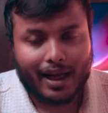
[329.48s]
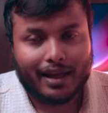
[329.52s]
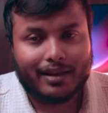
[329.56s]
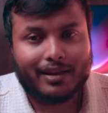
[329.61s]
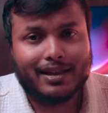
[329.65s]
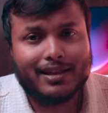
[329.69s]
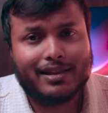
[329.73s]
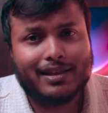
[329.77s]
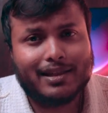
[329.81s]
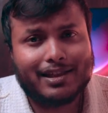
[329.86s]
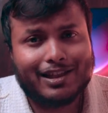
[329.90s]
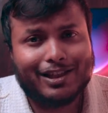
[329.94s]
And
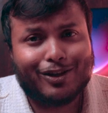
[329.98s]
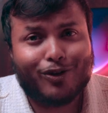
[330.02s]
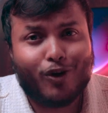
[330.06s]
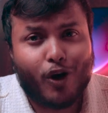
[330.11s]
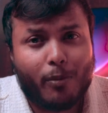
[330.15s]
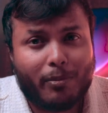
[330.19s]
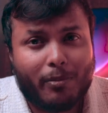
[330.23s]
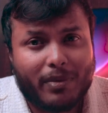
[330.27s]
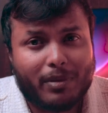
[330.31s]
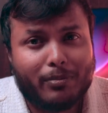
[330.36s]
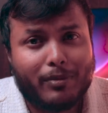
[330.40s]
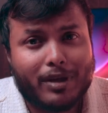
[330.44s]
this is the
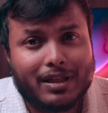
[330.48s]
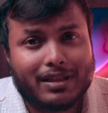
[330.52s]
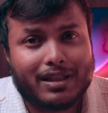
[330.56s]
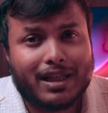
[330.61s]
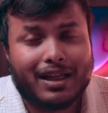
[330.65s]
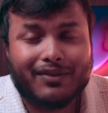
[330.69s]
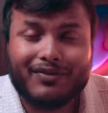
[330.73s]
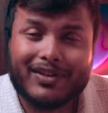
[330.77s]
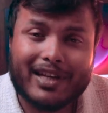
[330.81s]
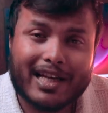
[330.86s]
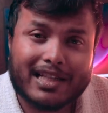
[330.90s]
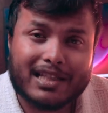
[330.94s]
common
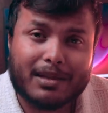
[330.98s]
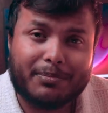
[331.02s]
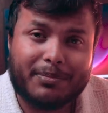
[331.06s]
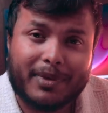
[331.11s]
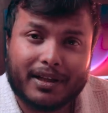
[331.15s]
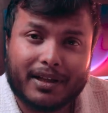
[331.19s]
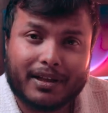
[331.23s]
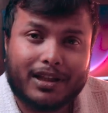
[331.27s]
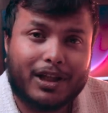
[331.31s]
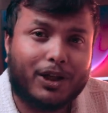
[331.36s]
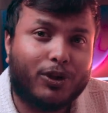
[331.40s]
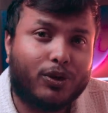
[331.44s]
mistake we as a
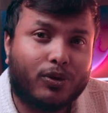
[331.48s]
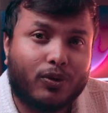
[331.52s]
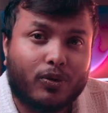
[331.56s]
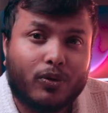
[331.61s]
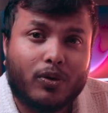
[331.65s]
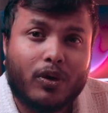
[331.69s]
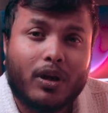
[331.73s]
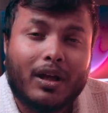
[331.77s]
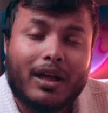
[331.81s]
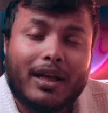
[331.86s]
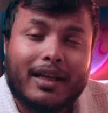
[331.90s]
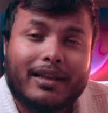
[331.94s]
beginner
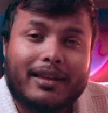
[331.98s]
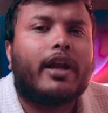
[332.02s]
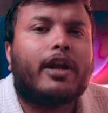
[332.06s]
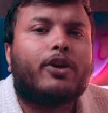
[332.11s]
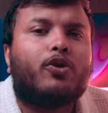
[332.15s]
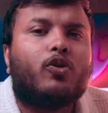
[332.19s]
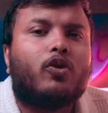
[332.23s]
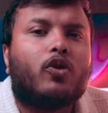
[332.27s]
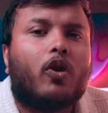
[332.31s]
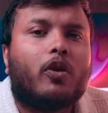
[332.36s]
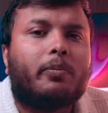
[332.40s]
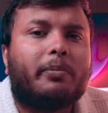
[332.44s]
do, that
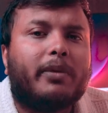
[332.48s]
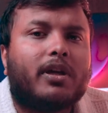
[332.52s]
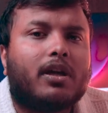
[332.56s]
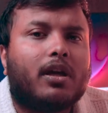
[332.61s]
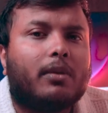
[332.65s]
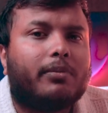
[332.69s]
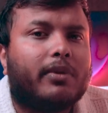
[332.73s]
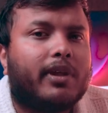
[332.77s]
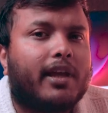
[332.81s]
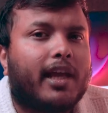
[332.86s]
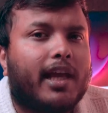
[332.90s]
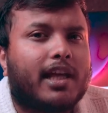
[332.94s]
you not
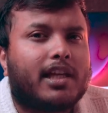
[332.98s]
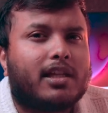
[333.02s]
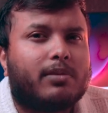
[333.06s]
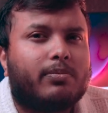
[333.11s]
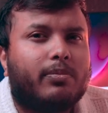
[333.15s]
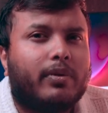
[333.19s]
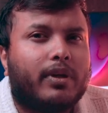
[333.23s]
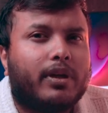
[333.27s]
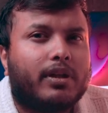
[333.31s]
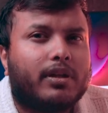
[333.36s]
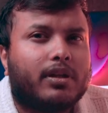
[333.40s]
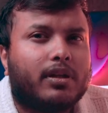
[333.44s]
become the
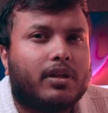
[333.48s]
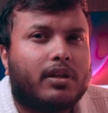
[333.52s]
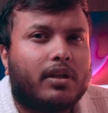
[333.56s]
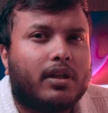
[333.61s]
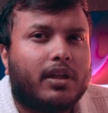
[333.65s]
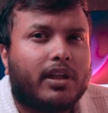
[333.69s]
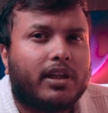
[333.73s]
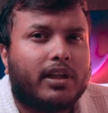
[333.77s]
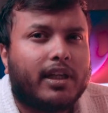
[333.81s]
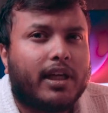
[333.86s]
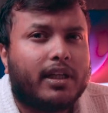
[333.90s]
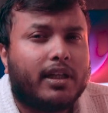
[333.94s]
expert
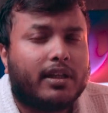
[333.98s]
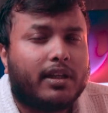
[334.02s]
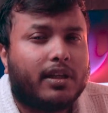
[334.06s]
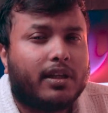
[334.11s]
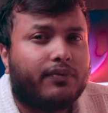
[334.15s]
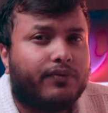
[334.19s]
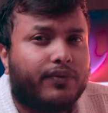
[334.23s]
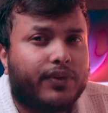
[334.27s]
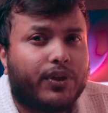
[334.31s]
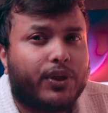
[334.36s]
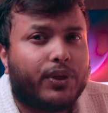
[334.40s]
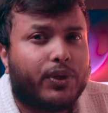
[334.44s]
in
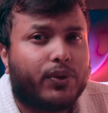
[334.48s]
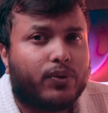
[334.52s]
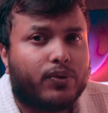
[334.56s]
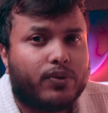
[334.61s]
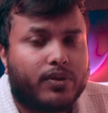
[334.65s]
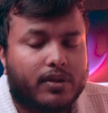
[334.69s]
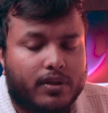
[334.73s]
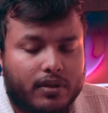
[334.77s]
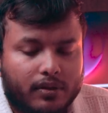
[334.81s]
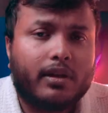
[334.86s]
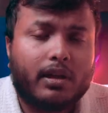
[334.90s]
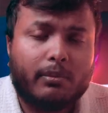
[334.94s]
editing
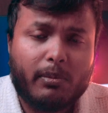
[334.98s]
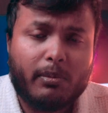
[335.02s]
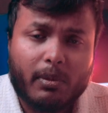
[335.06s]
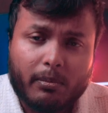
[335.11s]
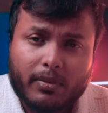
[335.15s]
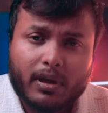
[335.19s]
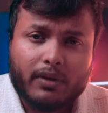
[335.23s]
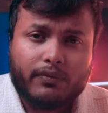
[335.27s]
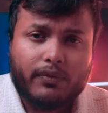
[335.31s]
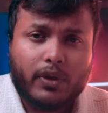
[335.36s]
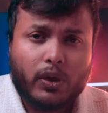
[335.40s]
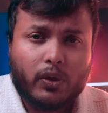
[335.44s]
videos.
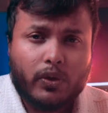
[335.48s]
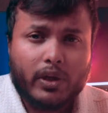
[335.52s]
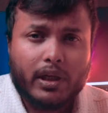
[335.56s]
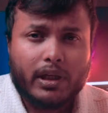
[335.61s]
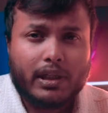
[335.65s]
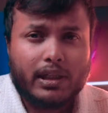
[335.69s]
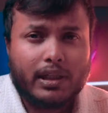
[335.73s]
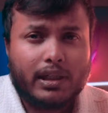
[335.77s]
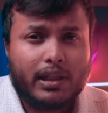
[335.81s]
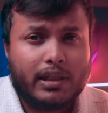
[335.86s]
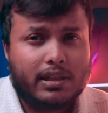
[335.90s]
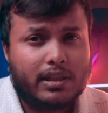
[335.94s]
Remember, video
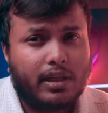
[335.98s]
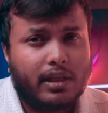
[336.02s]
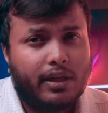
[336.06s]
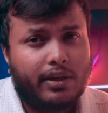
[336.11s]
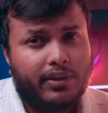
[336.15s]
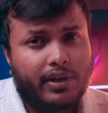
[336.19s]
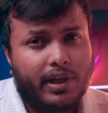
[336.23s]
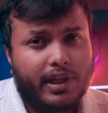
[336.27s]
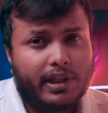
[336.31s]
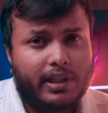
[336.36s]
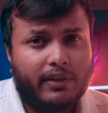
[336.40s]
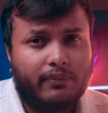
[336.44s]
editing is a
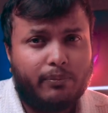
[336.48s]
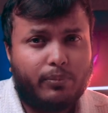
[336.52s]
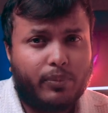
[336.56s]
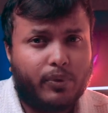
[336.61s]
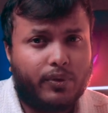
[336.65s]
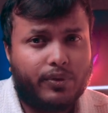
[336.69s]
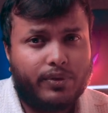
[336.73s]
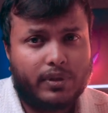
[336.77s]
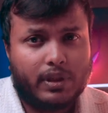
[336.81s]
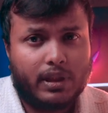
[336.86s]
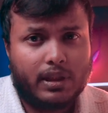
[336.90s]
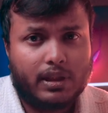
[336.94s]
creative
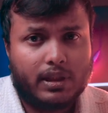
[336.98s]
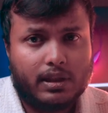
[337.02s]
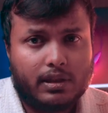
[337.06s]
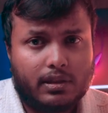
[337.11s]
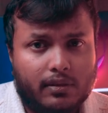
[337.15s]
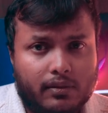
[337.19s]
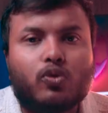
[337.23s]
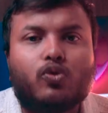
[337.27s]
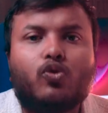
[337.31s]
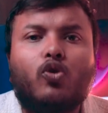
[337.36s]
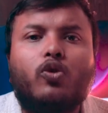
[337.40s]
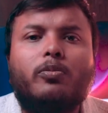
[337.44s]
process.
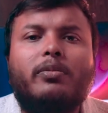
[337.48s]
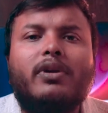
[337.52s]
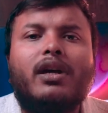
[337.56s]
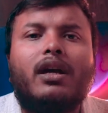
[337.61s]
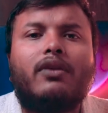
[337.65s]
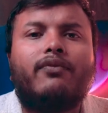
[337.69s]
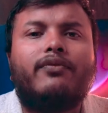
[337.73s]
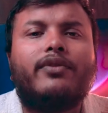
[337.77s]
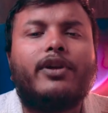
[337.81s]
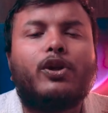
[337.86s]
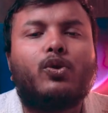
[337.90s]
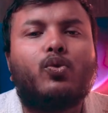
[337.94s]
So don't be
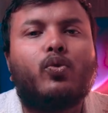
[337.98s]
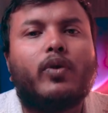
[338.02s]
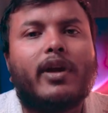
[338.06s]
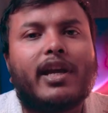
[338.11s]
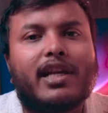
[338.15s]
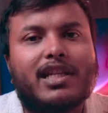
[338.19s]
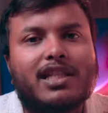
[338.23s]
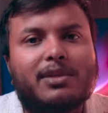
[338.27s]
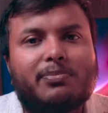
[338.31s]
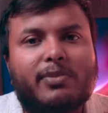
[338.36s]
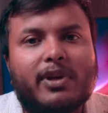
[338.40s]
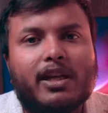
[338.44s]
afraid to
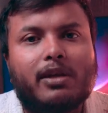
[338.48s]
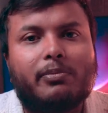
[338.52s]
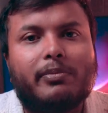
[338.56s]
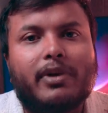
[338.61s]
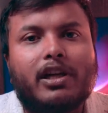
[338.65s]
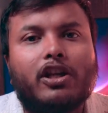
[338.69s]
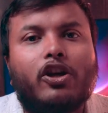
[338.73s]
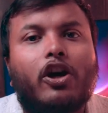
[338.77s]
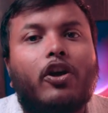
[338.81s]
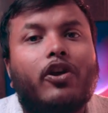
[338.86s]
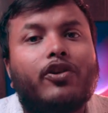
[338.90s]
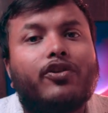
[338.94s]

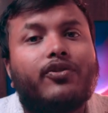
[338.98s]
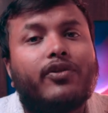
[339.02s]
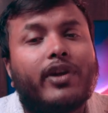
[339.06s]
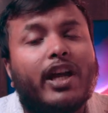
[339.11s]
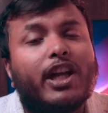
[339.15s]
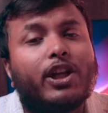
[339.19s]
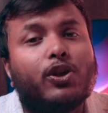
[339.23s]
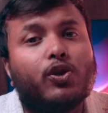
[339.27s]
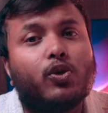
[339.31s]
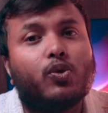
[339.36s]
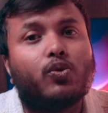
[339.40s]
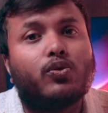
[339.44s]
experiment or
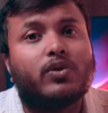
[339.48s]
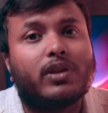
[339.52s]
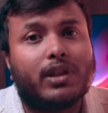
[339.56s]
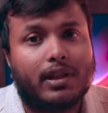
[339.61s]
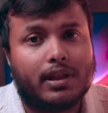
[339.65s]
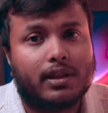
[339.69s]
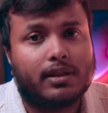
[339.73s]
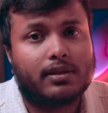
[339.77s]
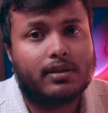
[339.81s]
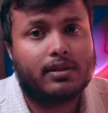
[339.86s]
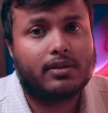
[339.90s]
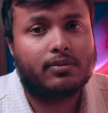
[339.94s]
try new
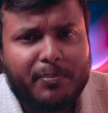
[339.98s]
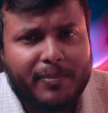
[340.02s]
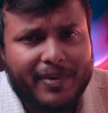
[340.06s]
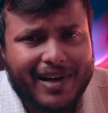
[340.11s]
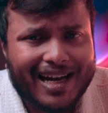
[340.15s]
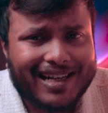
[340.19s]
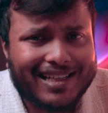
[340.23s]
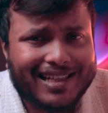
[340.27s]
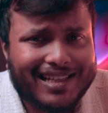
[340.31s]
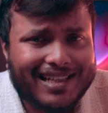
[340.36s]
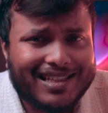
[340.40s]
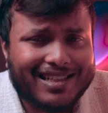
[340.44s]
things.
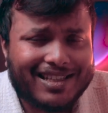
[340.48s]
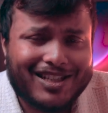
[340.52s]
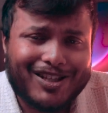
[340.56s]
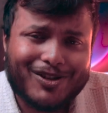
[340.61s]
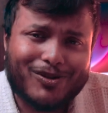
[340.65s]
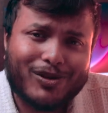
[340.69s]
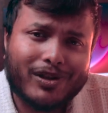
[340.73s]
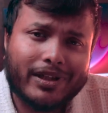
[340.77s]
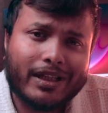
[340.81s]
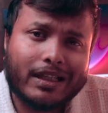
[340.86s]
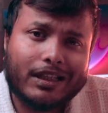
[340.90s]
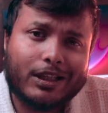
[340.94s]
Practice
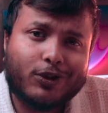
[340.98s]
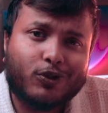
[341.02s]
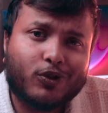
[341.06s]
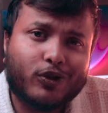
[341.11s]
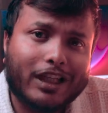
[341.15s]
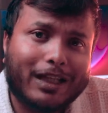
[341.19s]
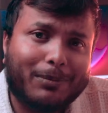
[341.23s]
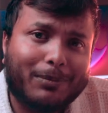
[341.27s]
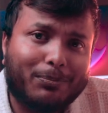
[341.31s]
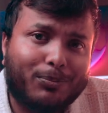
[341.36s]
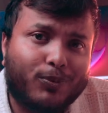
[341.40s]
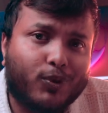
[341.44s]
regularly
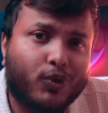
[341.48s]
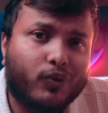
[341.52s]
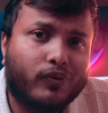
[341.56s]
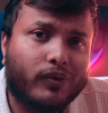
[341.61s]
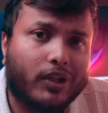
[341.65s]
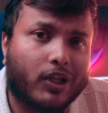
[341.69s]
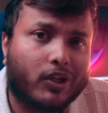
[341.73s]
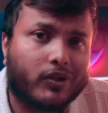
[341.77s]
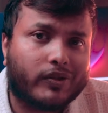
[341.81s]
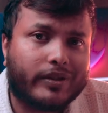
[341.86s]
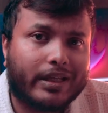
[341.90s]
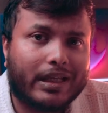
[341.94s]
to improve
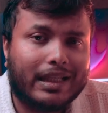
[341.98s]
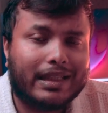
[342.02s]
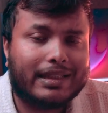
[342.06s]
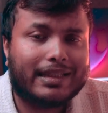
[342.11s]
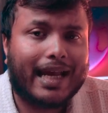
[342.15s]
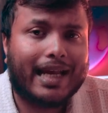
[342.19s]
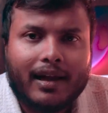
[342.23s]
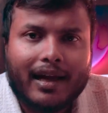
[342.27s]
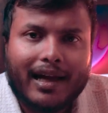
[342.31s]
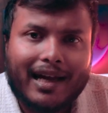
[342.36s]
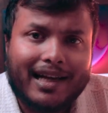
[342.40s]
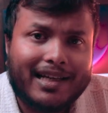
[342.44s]
your
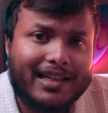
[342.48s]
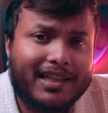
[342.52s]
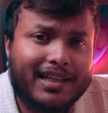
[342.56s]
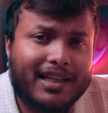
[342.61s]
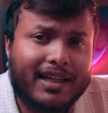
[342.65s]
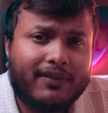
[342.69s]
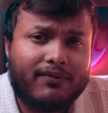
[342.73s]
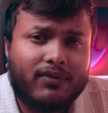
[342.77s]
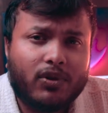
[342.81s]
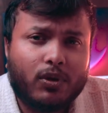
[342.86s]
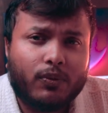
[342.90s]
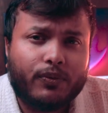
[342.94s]
skills and
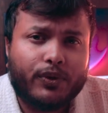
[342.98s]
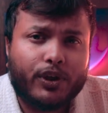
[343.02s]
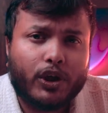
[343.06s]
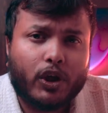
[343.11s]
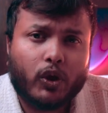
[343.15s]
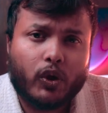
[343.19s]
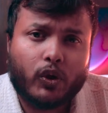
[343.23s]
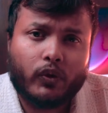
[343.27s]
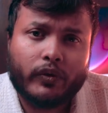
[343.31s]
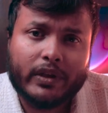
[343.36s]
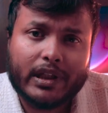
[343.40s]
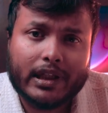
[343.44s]
develop your
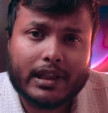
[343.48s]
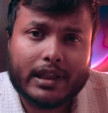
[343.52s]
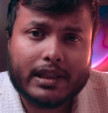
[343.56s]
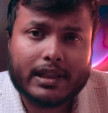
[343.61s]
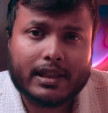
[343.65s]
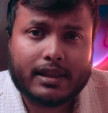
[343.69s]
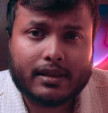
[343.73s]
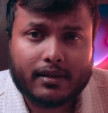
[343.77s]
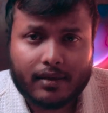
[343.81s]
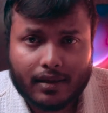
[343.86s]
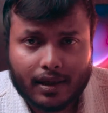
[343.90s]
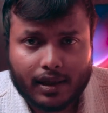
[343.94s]
unique
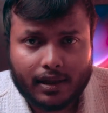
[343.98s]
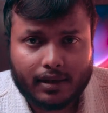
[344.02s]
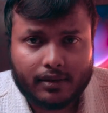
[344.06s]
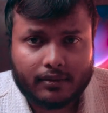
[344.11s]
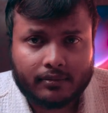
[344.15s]
style.